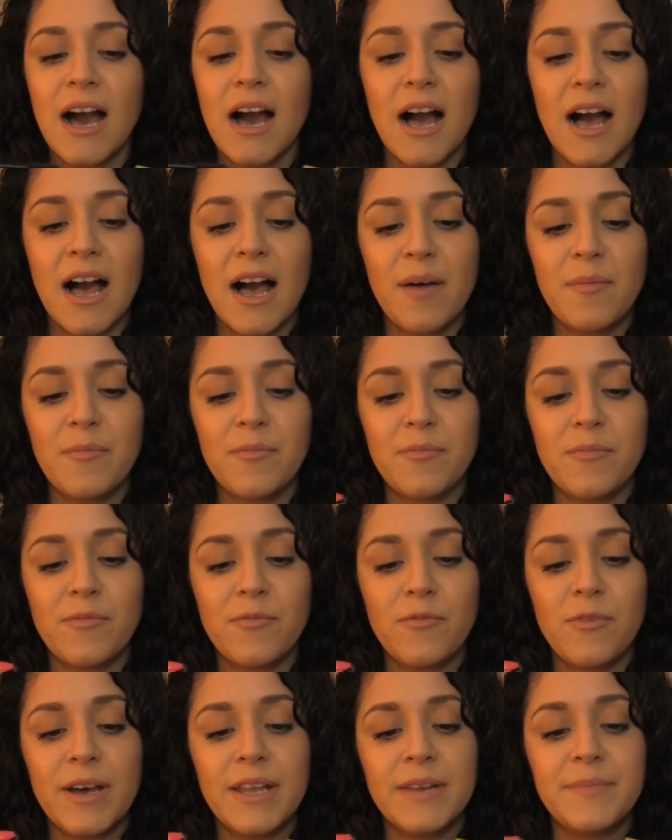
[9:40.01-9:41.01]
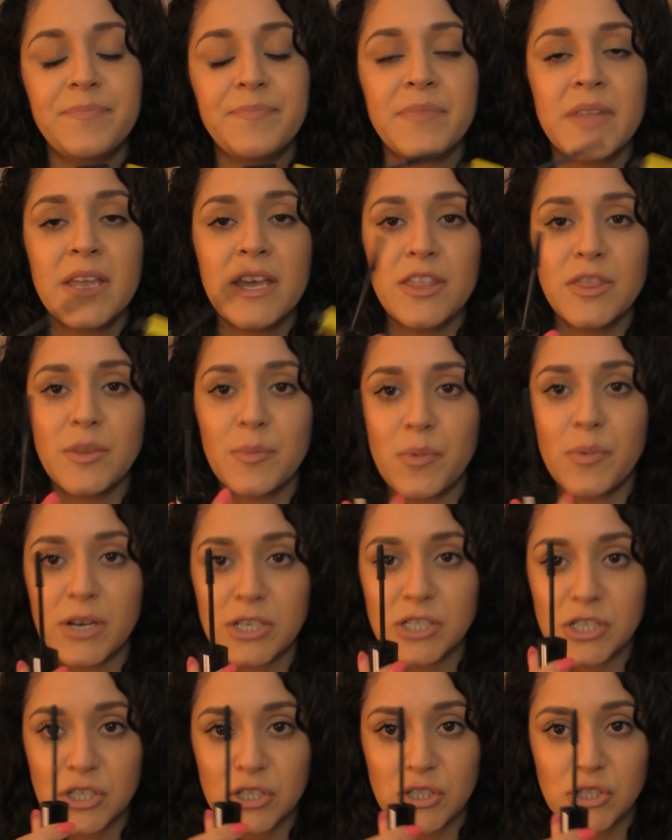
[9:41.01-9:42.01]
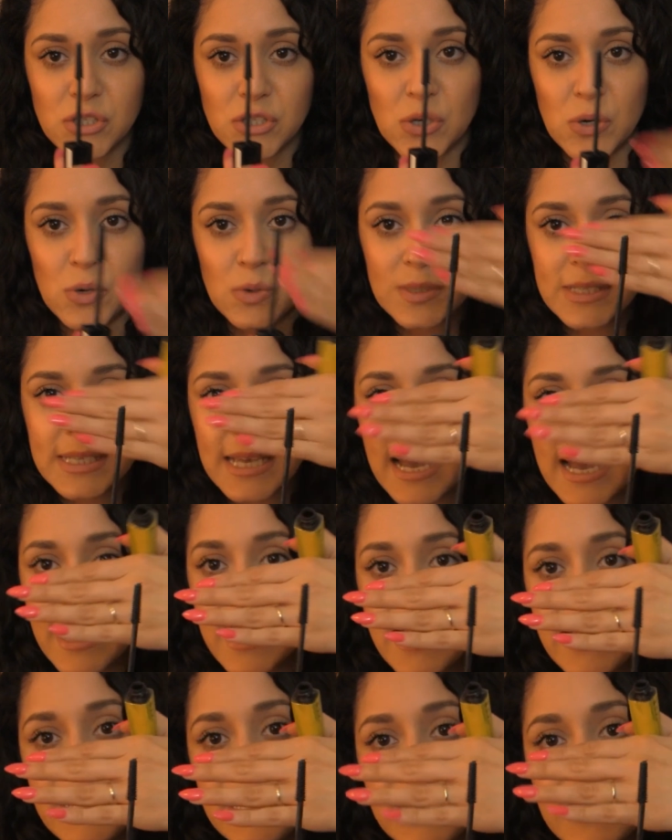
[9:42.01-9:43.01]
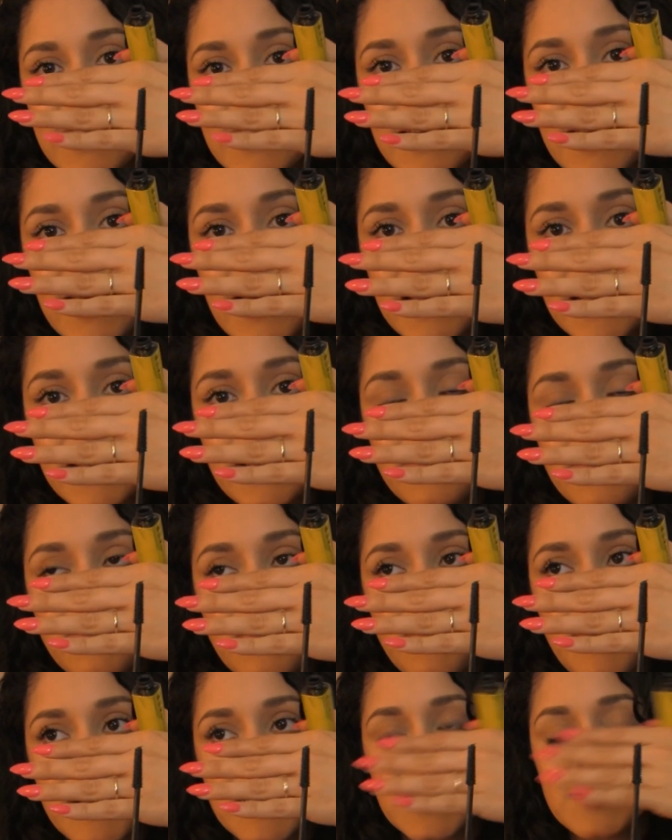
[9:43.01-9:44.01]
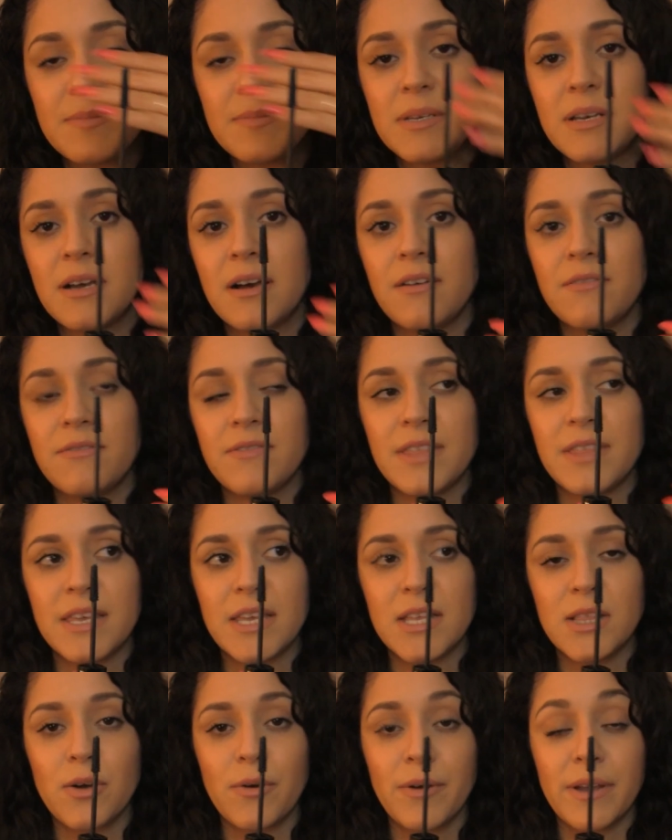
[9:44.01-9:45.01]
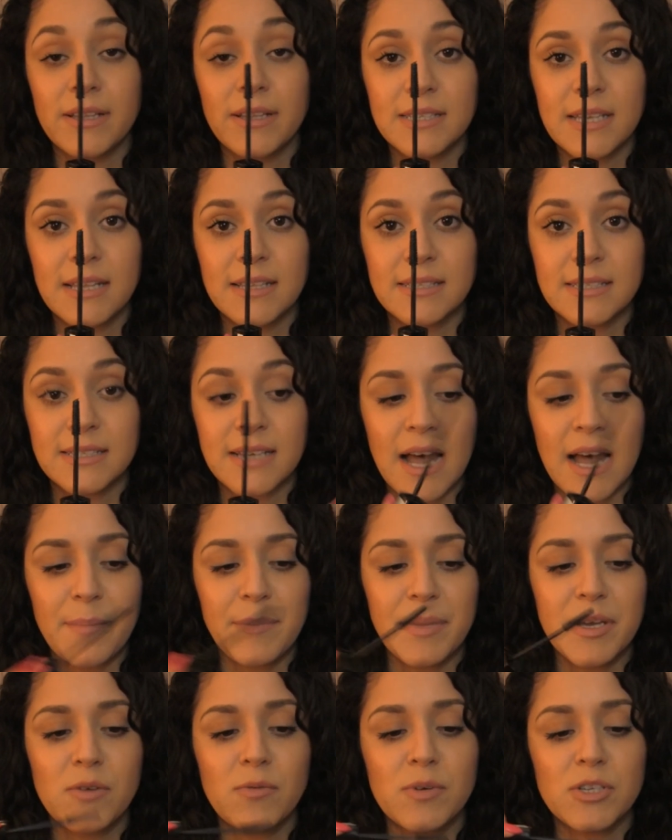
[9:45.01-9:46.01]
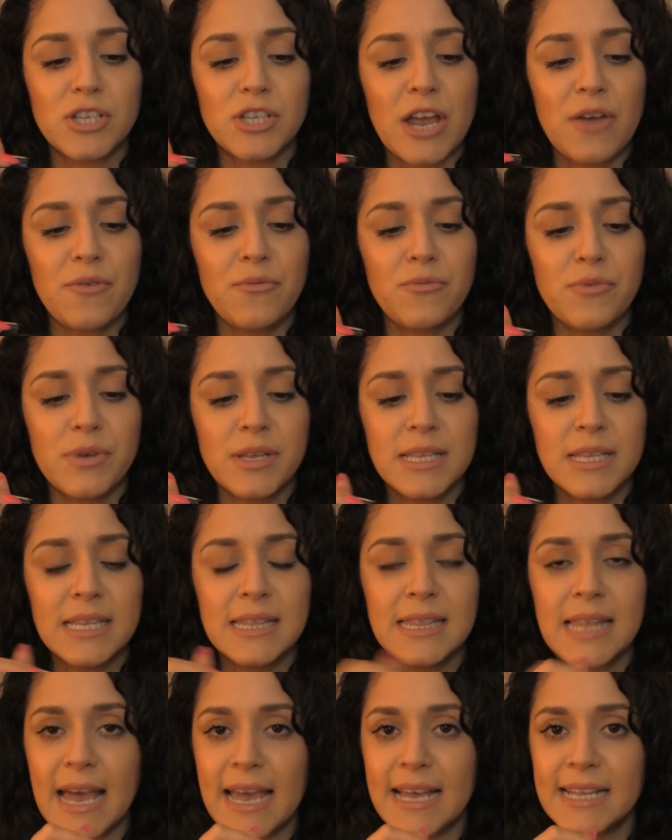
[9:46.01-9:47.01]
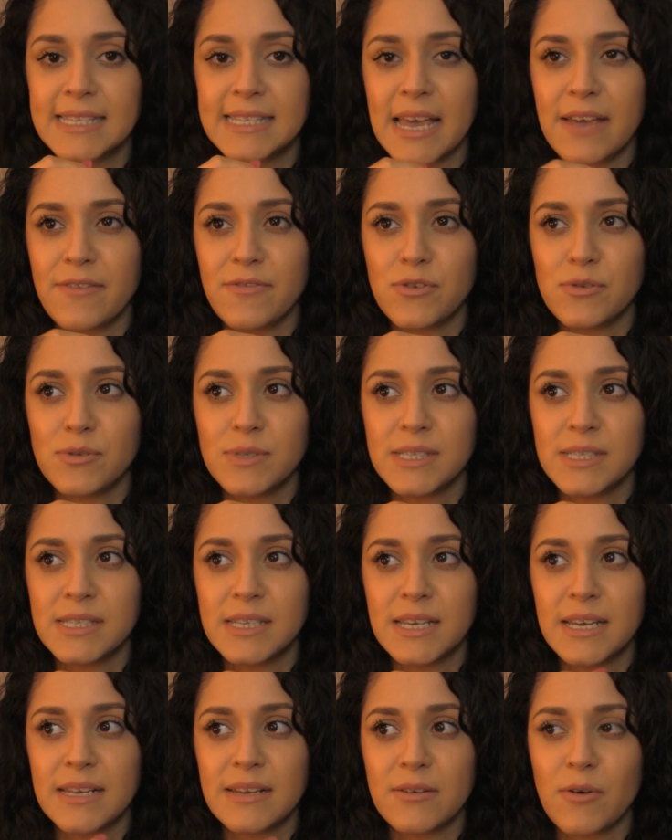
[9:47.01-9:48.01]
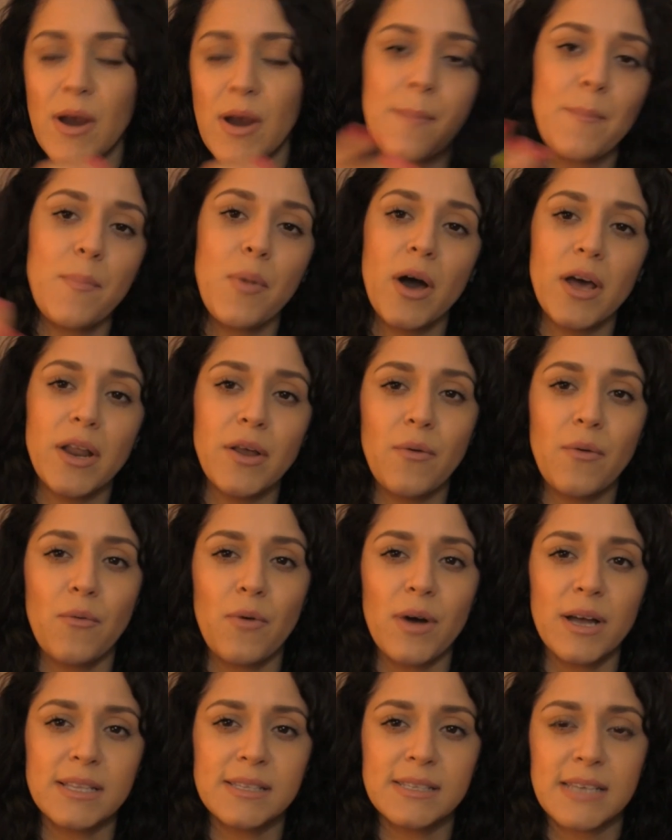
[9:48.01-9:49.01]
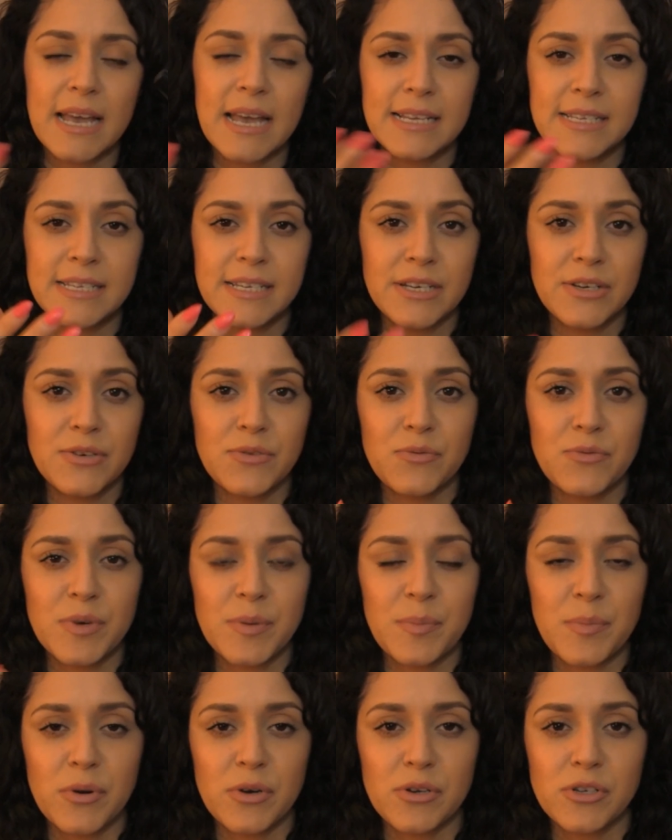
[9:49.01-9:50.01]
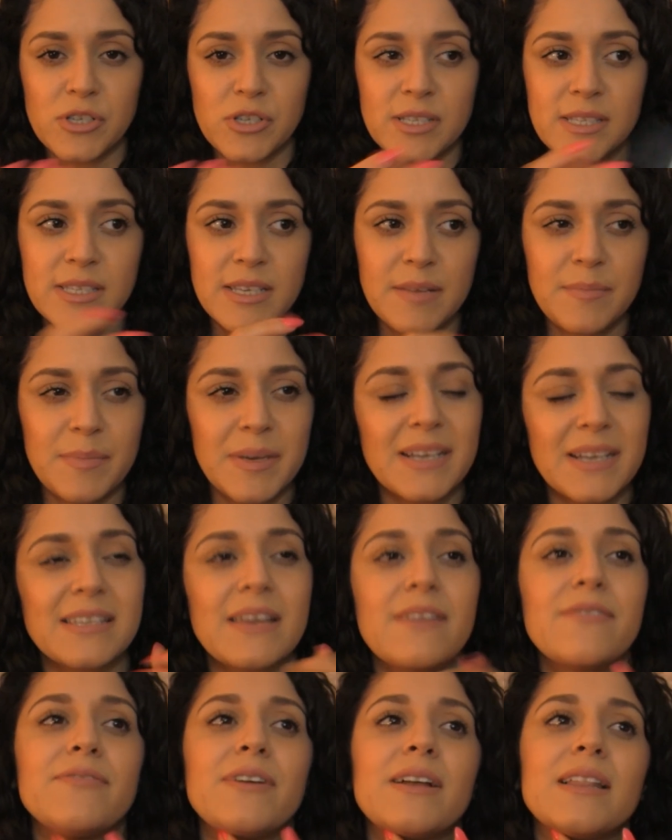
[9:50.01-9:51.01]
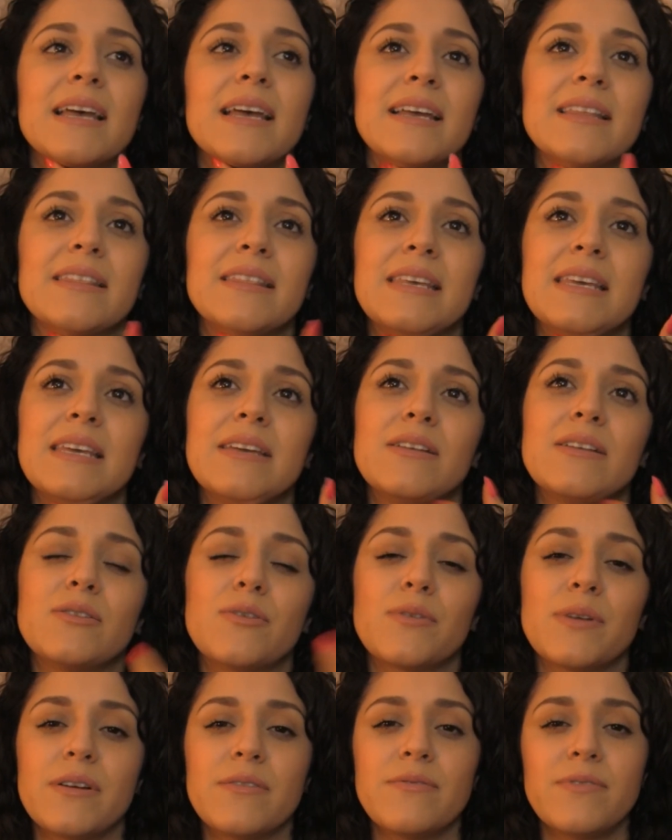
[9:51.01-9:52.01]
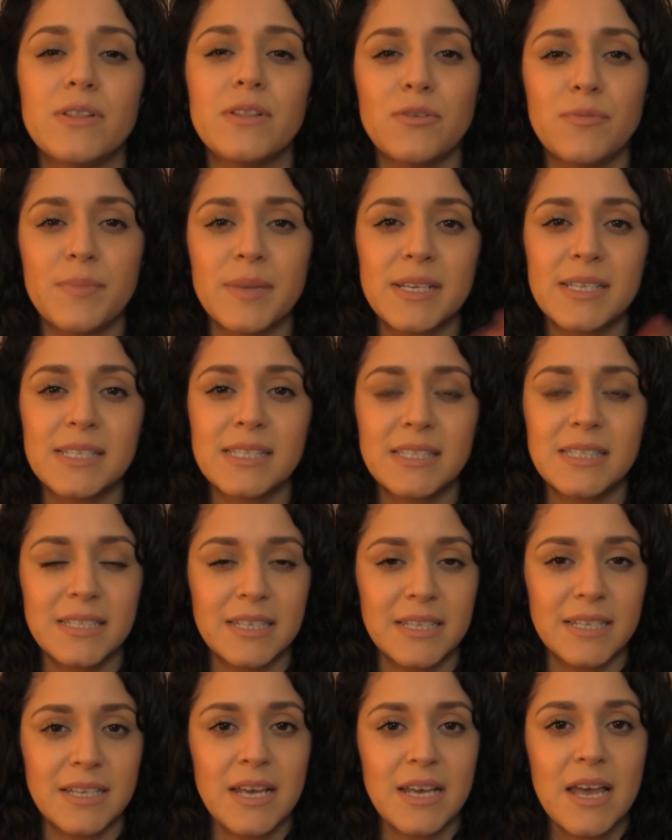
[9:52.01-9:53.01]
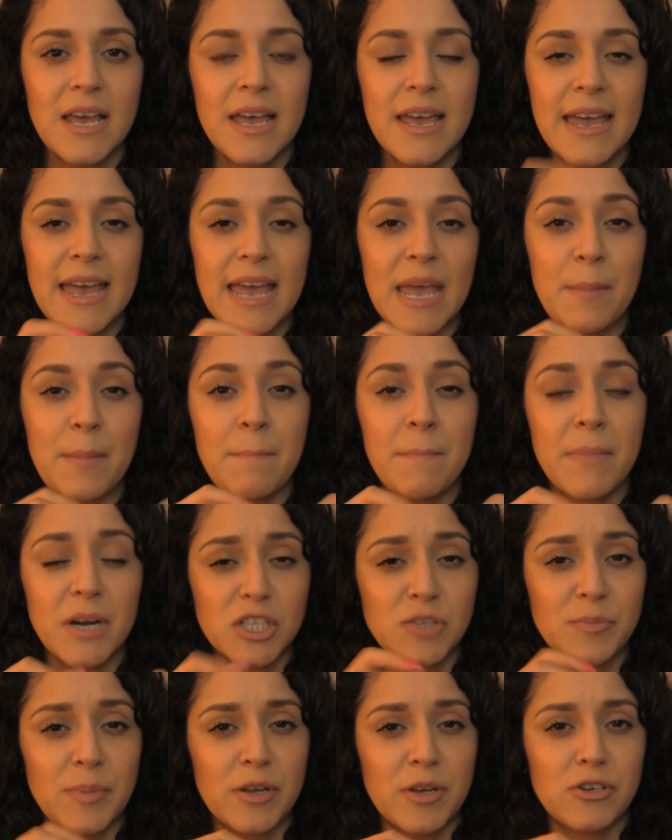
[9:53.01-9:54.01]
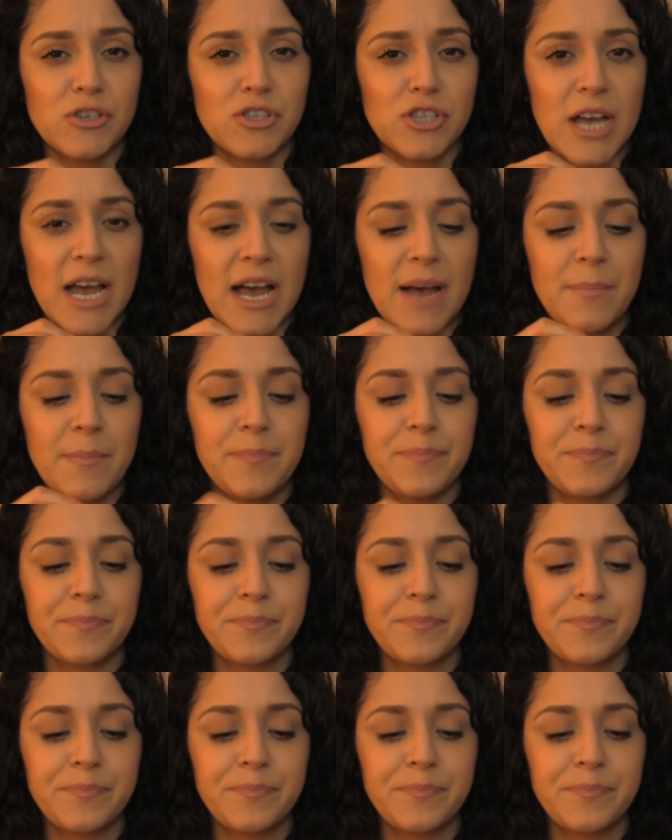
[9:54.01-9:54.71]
One, the brush is so tiny. It kind of reminds me of the L'Oreal Telescopic, which I really liked. I've used it, or I bought it once. I didn't repurchase it because I felt like the L'Oreal Voluminous did a much better job